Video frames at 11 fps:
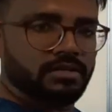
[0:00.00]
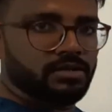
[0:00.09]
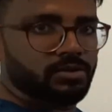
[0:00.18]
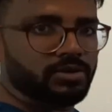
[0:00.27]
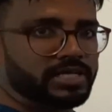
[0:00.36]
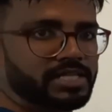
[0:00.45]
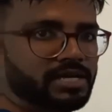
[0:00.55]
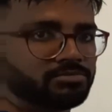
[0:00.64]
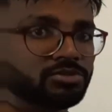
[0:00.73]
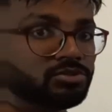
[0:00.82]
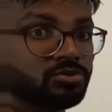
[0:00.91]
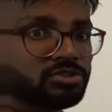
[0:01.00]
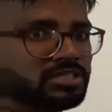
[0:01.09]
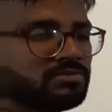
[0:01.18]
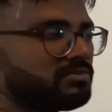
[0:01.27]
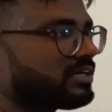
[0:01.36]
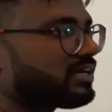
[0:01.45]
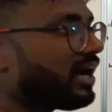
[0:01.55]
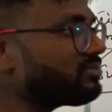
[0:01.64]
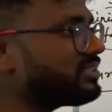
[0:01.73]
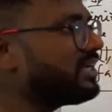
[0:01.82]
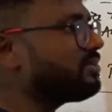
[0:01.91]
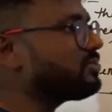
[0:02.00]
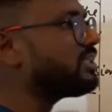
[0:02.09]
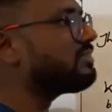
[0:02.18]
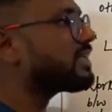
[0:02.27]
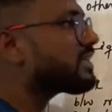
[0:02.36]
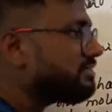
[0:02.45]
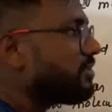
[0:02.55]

Okay, they have to do some work. How they will do the work if they